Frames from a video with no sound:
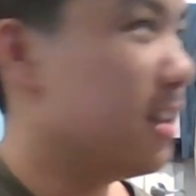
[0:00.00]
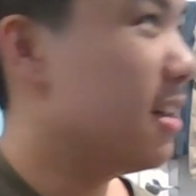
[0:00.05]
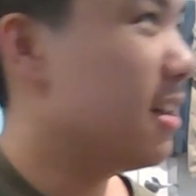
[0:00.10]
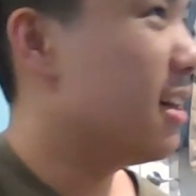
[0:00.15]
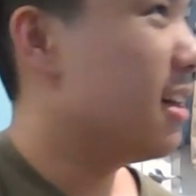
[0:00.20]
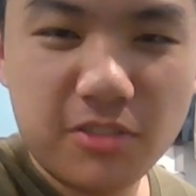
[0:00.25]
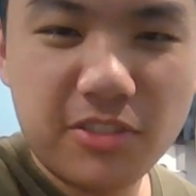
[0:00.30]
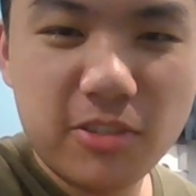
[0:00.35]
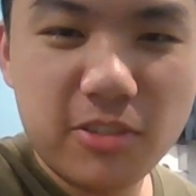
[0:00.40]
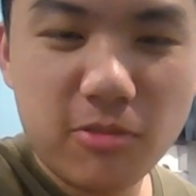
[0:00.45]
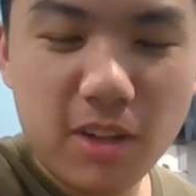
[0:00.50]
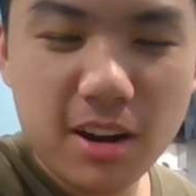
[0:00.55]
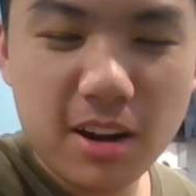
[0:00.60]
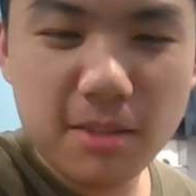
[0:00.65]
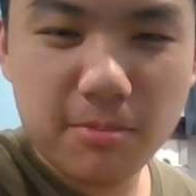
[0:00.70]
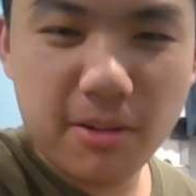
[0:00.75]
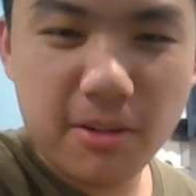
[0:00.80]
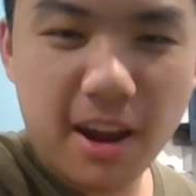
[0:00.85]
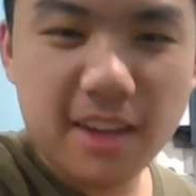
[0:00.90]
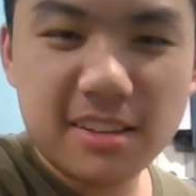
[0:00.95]
If you want to
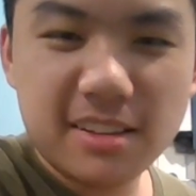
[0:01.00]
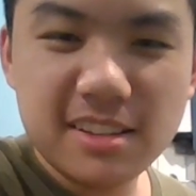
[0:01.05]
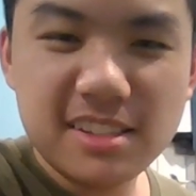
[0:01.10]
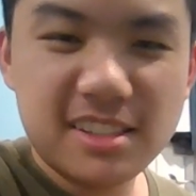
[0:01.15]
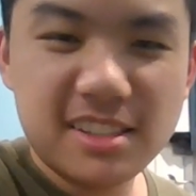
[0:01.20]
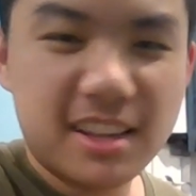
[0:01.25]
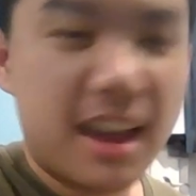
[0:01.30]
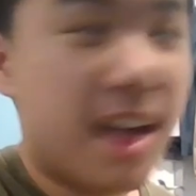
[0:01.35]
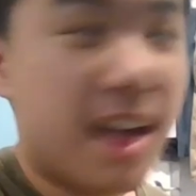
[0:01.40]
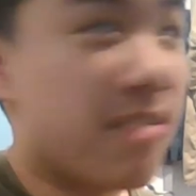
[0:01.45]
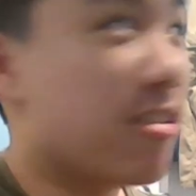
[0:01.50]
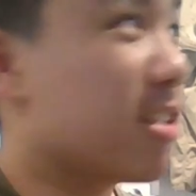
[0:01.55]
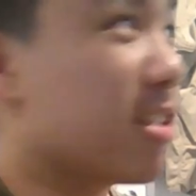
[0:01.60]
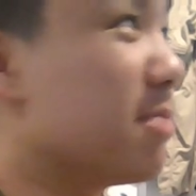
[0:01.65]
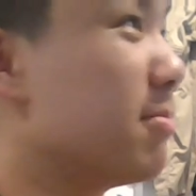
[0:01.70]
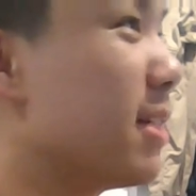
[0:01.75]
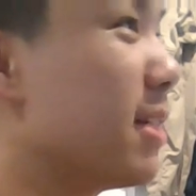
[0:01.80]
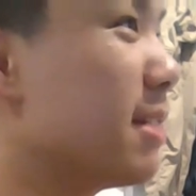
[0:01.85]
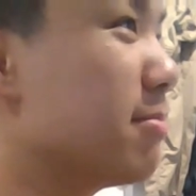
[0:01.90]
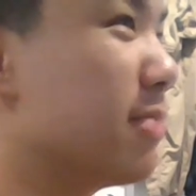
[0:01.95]
practice, I
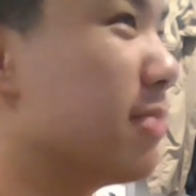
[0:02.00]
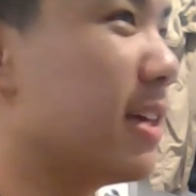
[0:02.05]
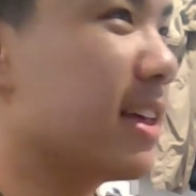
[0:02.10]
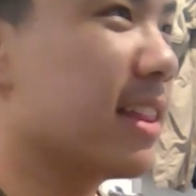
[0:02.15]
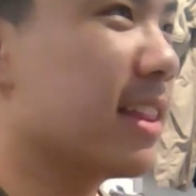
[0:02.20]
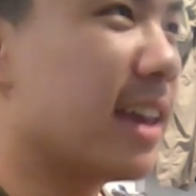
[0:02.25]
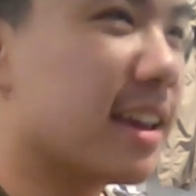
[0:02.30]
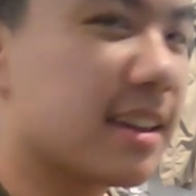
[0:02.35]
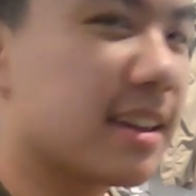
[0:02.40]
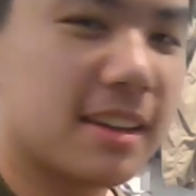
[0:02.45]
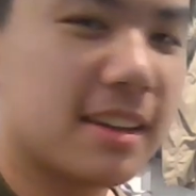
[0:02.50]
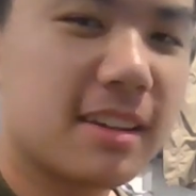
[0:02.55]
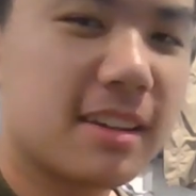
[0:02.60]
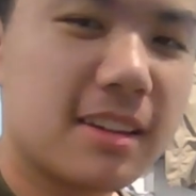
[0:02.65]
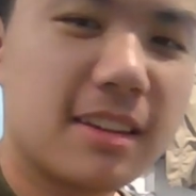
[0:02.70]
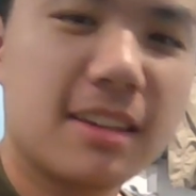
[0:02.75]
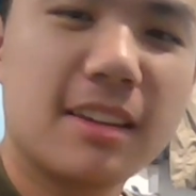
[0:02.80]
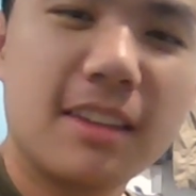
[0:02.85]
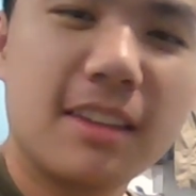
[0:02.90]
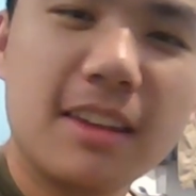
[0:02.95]
recommend playing
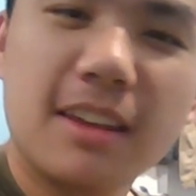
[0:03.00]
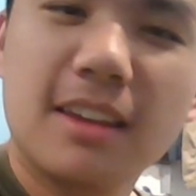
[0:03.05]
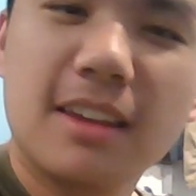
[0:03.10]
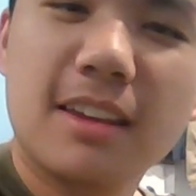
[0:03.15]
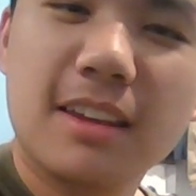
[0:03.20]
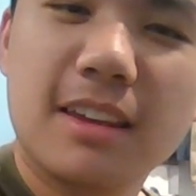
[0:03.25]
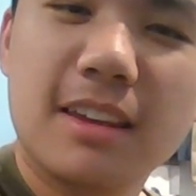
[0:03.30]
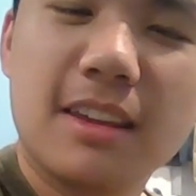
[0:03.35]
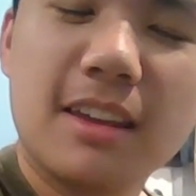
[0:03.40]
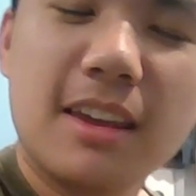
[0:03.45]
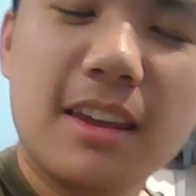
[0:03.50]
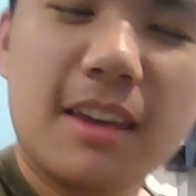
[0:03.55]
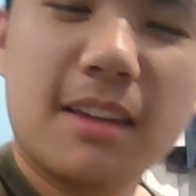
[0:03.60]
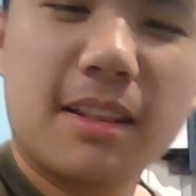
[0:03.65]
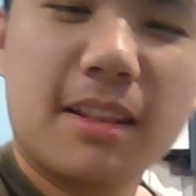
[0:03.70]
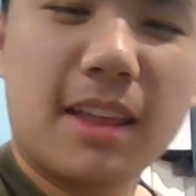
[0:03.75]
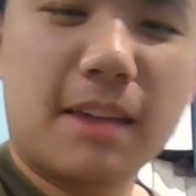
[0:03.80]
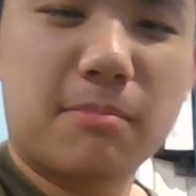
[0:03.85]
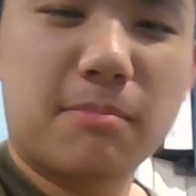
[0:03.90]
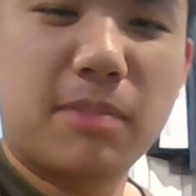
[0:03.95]

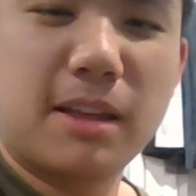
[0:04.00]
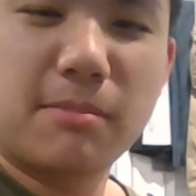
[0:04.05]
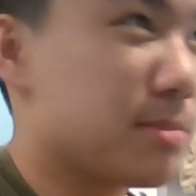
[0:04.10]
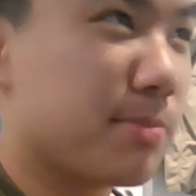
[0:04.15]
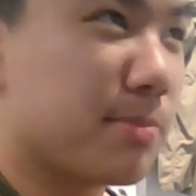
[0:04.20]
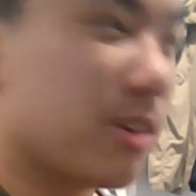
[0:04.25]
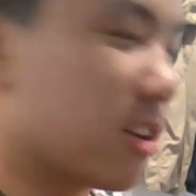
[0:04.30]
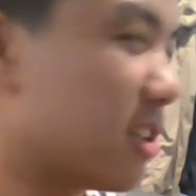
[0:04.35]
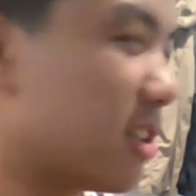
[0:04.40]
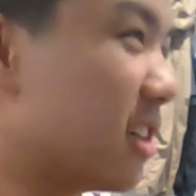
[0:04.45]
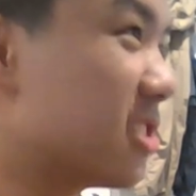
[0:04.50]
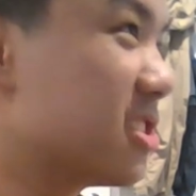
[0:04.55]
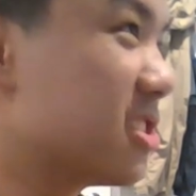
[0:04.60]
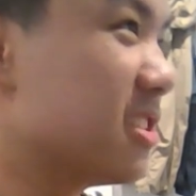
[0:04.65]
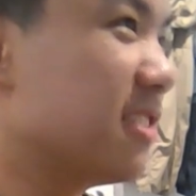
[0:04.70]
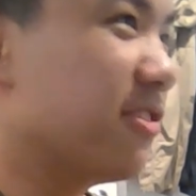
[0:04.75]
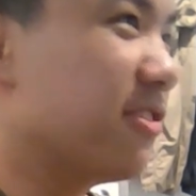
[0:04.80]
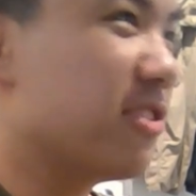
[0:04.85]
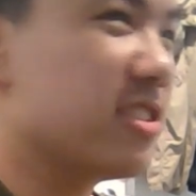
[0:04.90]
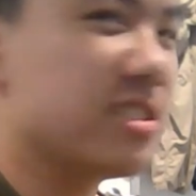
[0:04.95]
playing
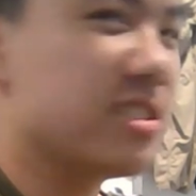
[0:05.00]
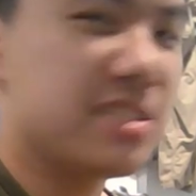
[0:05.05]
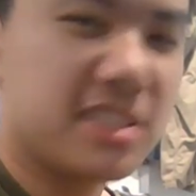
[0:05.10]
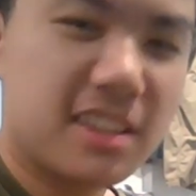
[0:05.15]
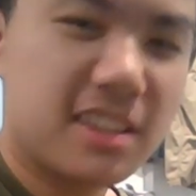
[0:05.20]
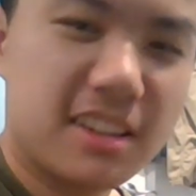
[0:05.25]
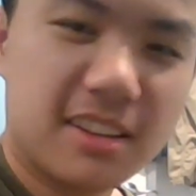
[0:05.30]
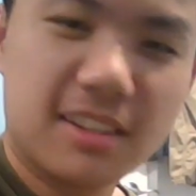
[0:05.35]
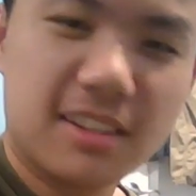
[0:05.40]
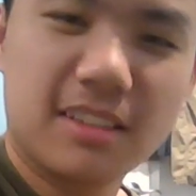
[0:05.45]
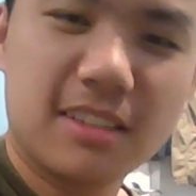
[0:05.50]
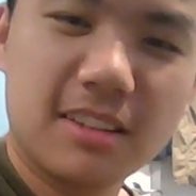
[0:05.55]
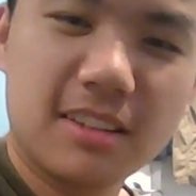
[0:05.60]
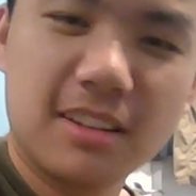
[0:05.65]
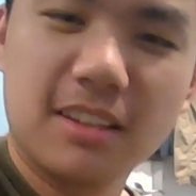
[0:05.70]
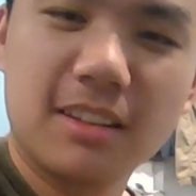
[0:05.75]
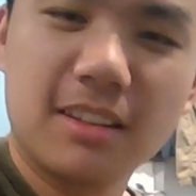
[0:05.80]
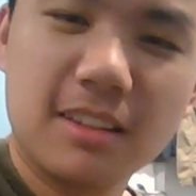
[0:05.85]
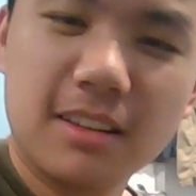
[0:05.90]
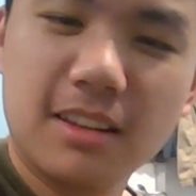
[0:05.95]
percussion first,
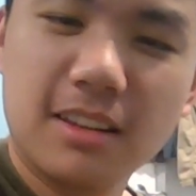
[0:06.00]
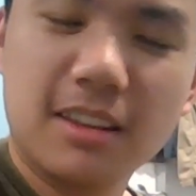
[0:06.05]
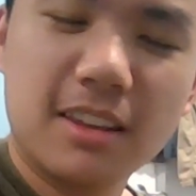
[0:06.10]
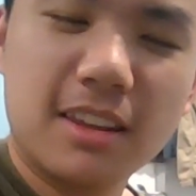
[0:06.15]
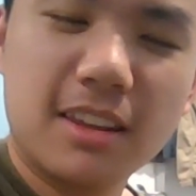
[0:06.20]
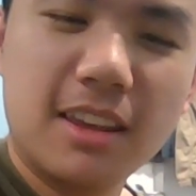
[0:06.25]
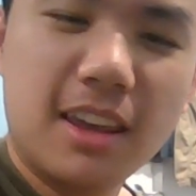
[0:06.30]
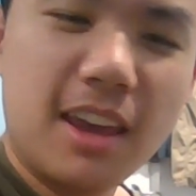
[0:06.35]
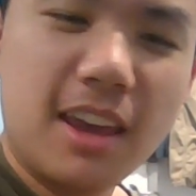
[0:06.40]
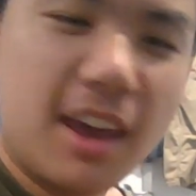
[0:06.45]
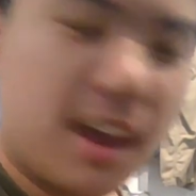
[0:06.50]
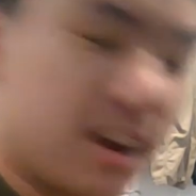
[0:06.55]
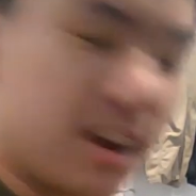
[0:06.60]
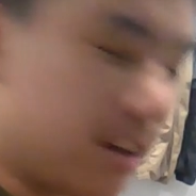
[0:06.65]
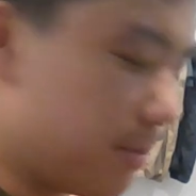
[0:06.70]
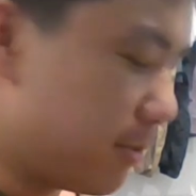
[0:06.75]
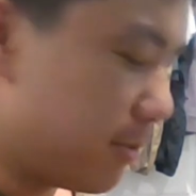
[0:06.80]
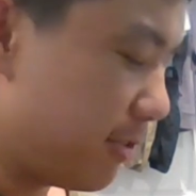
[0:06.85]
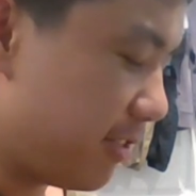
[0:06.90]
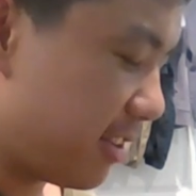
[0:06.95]
and
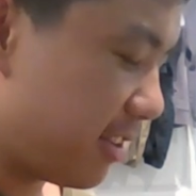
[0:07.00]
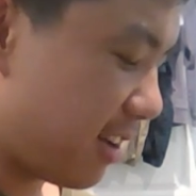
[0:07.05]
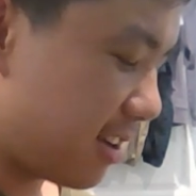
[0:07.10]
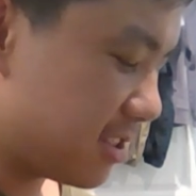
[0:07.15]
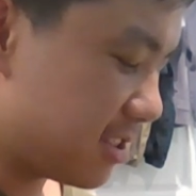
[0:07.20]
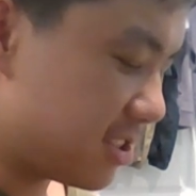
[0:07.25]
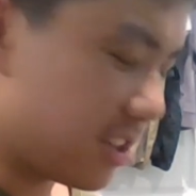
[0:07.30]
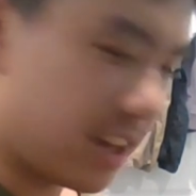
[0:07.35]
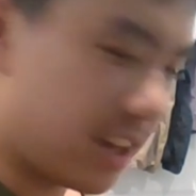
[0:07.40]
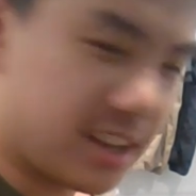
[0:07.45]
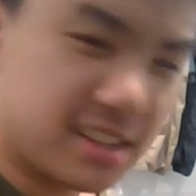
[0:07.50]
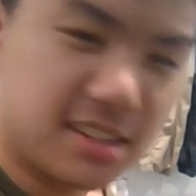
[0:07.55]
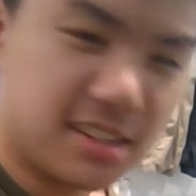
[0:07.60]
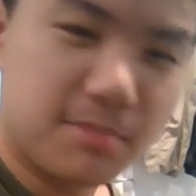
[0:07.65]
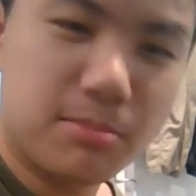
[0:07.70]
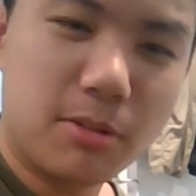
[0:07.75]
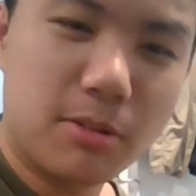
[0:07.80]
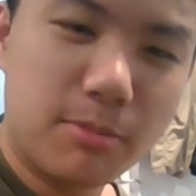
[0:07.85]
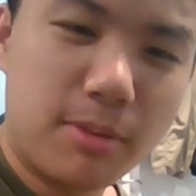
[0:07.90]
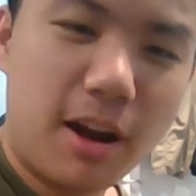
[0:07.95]
then moving on to like
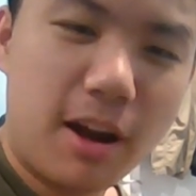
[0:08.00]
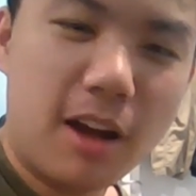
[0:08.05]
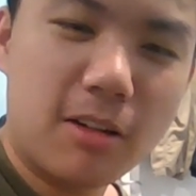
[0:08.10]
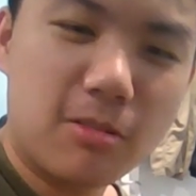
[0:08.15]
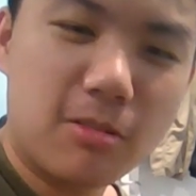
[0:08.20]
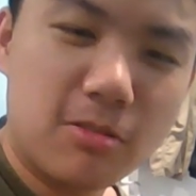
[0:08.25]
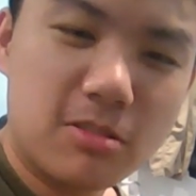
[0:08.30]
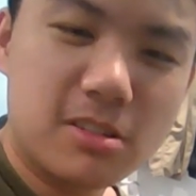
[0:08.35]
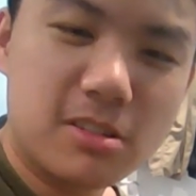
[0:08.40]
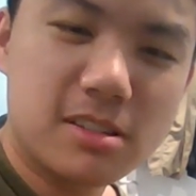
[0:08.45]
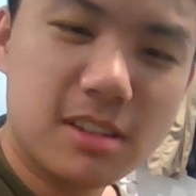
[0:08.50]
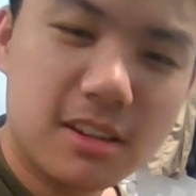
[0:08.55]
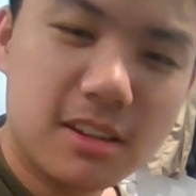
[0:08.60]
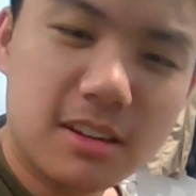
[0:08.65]
simple power chords,